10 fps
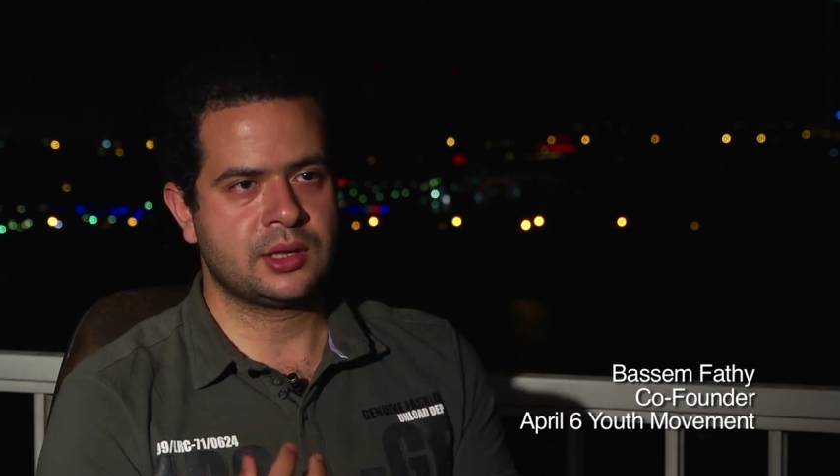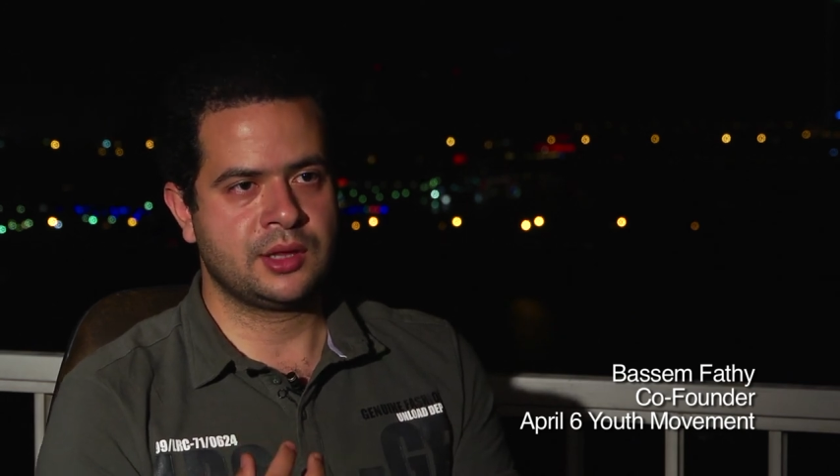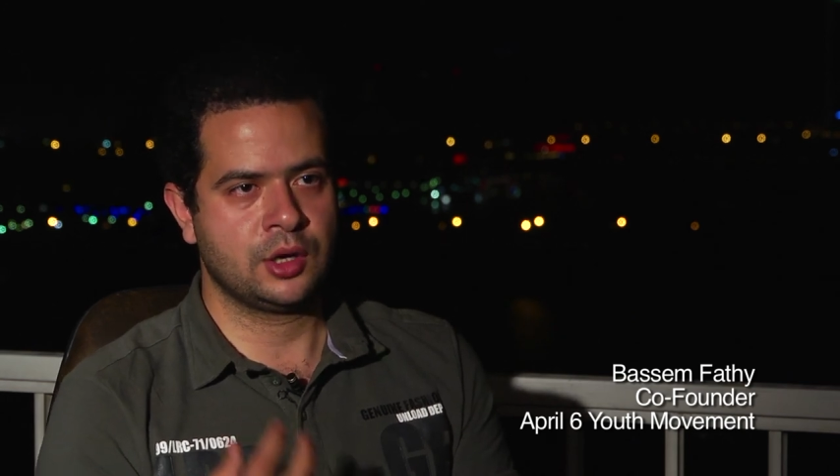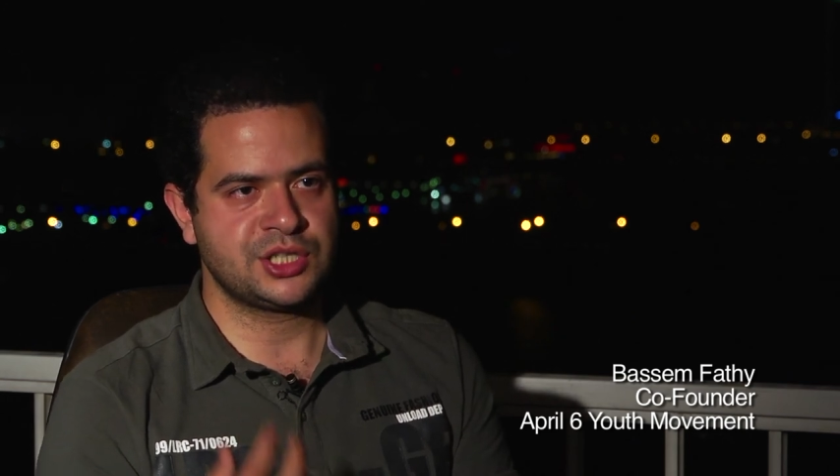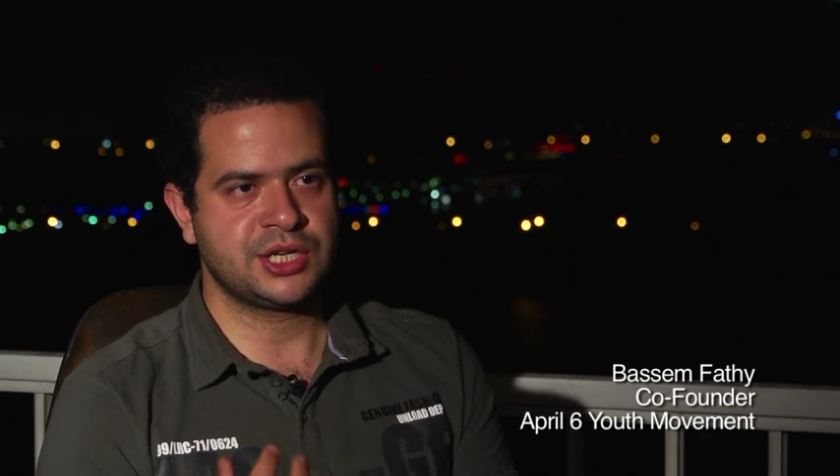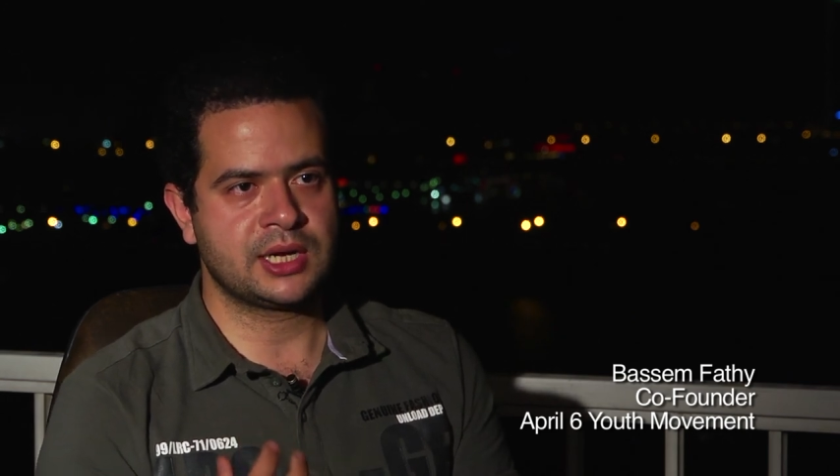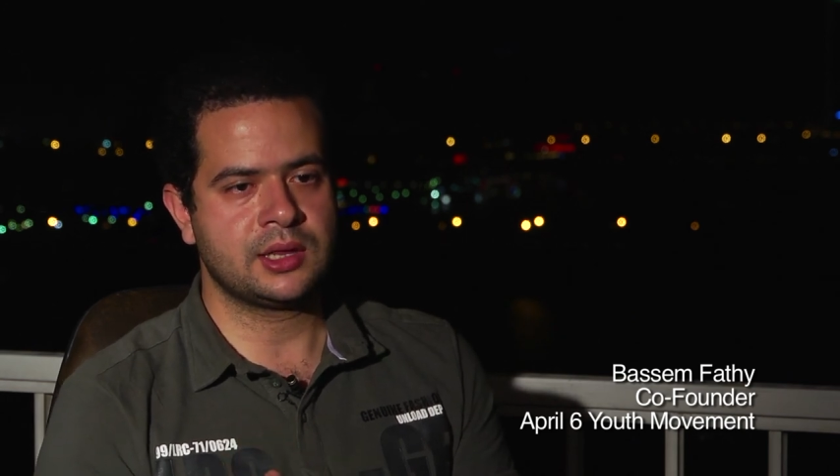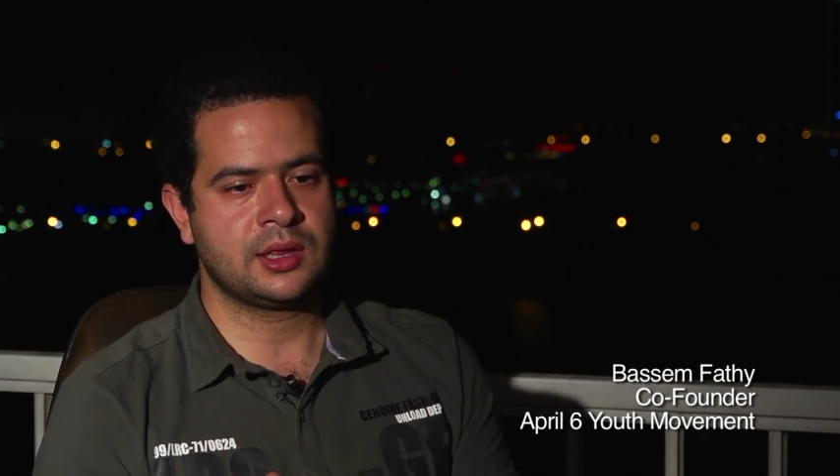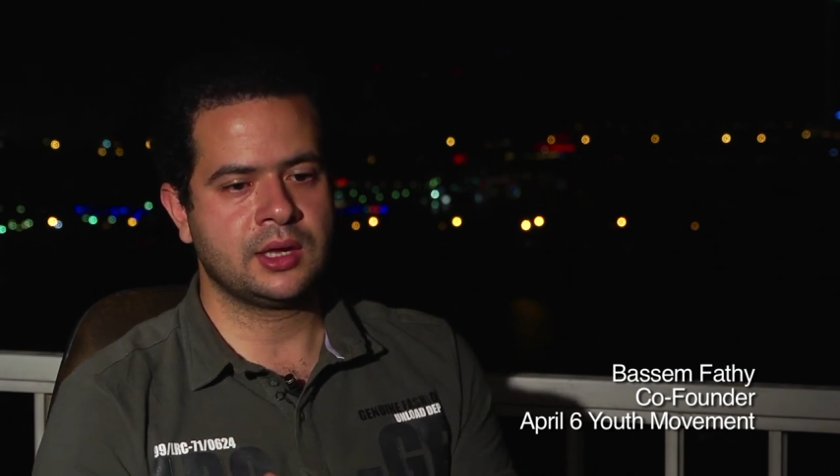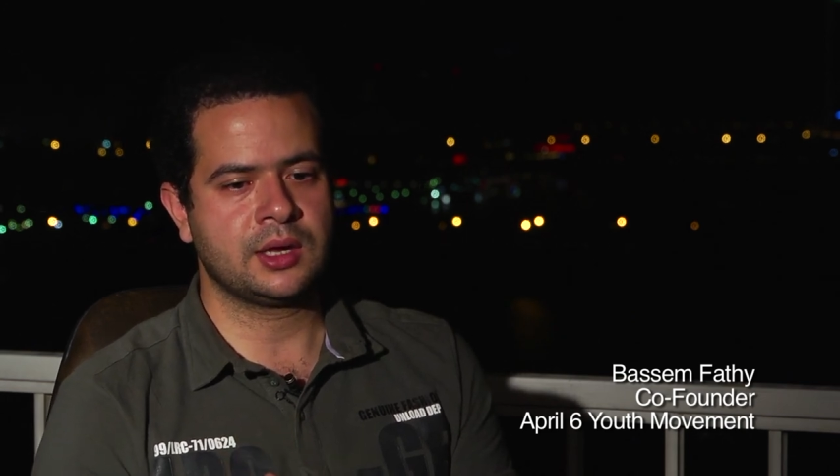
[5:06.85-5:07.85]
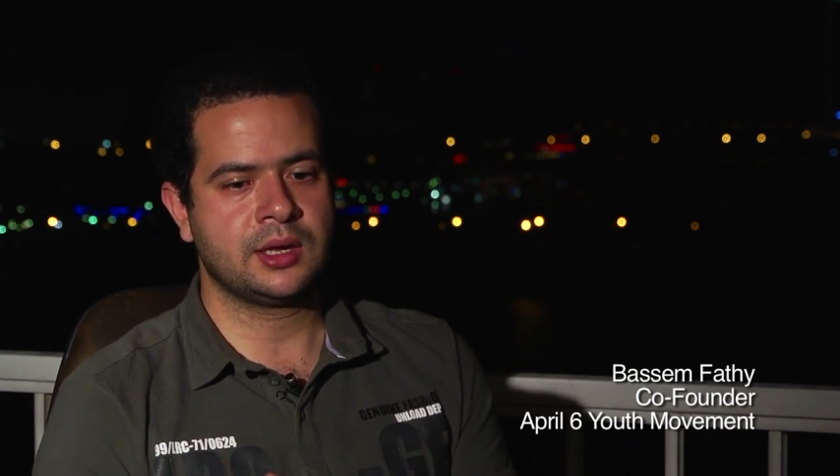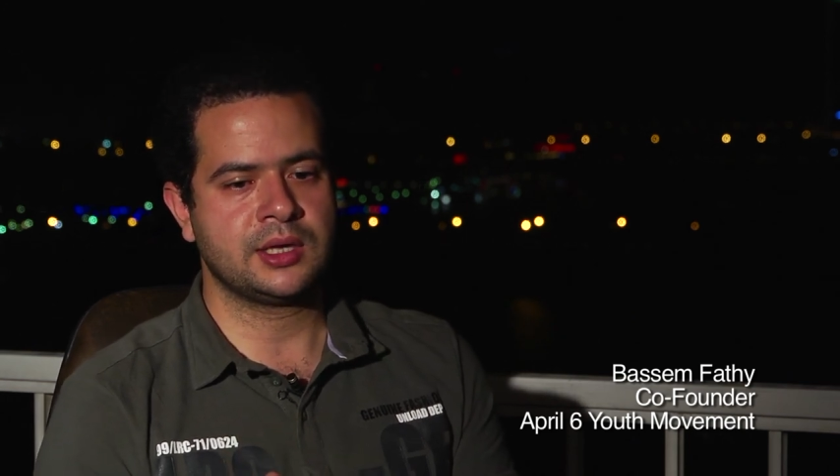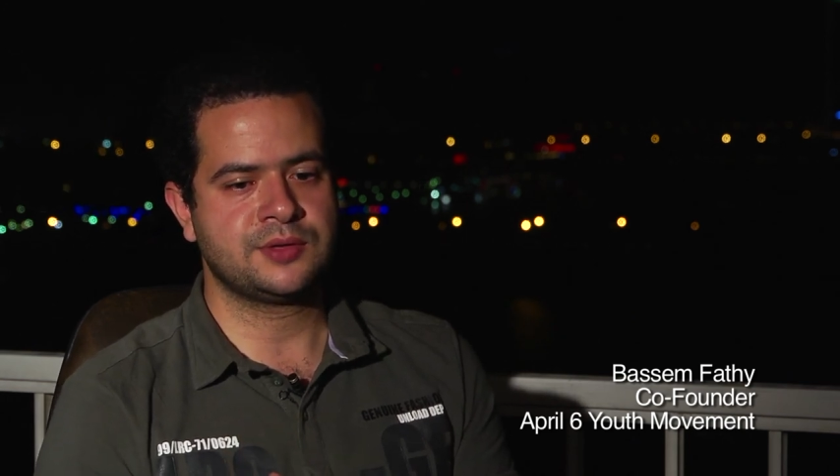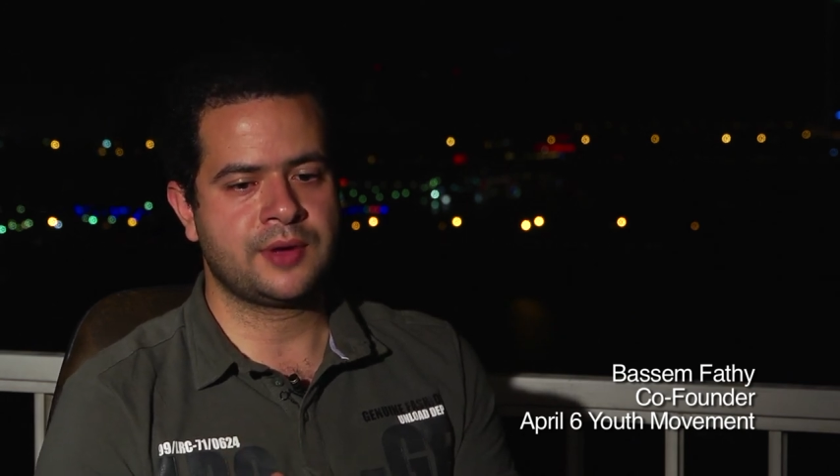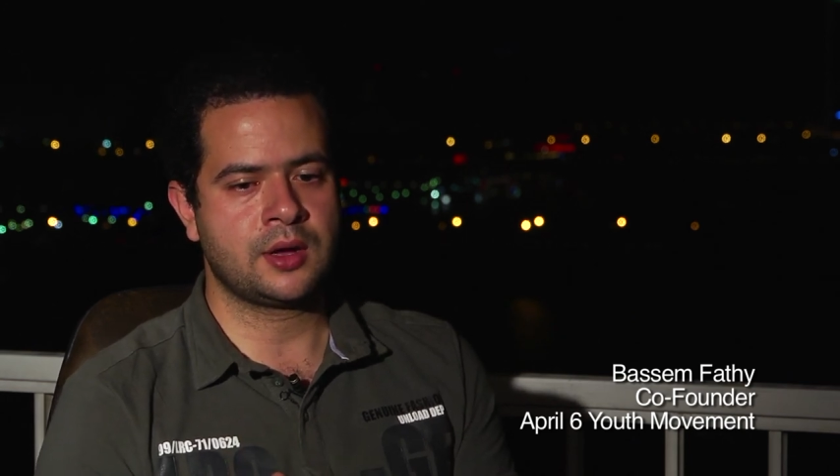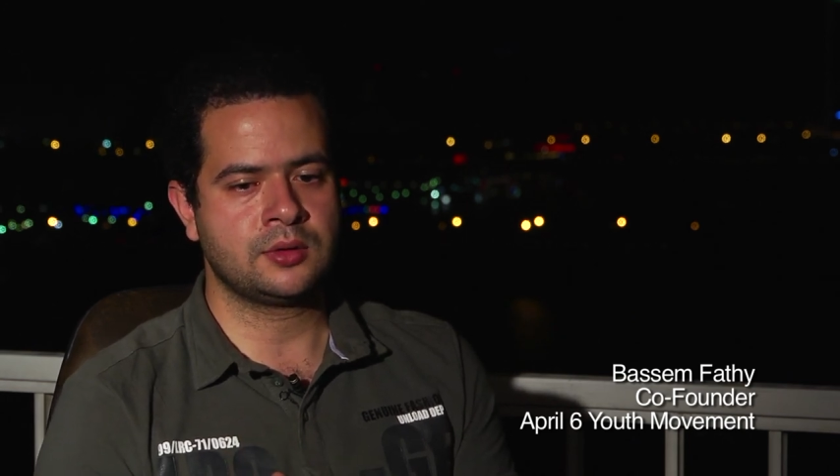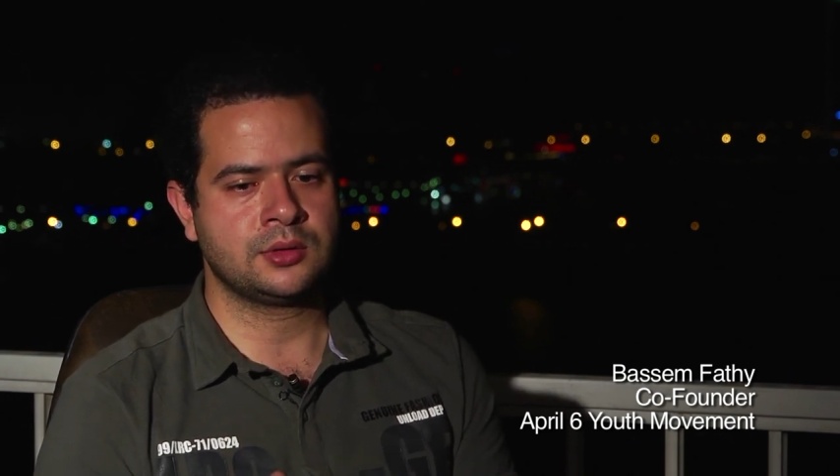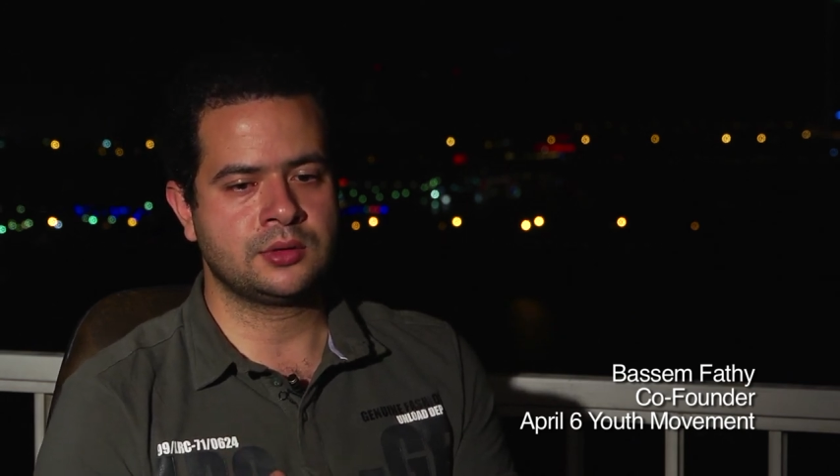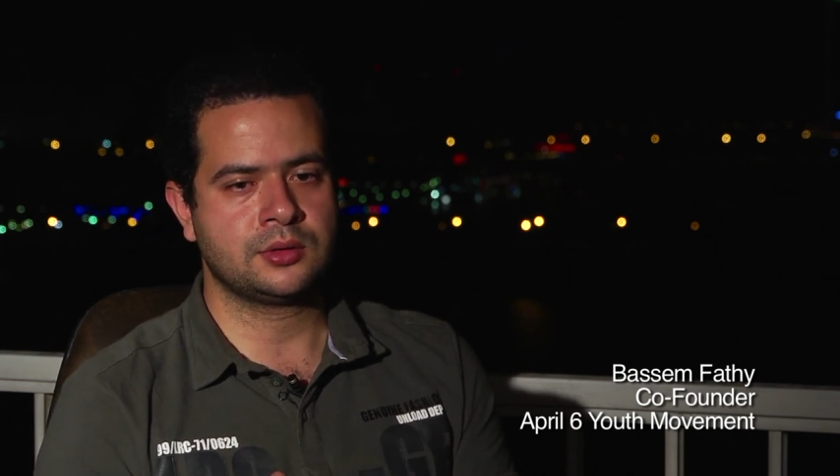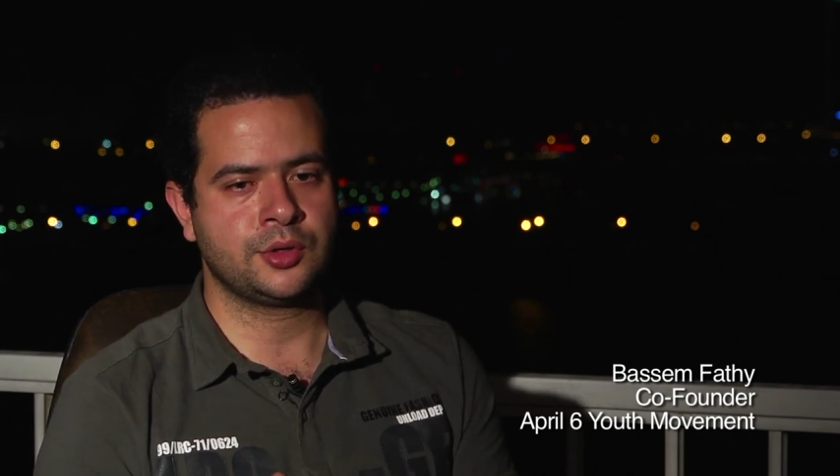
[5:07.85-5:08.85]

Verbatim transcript: the logical thing is found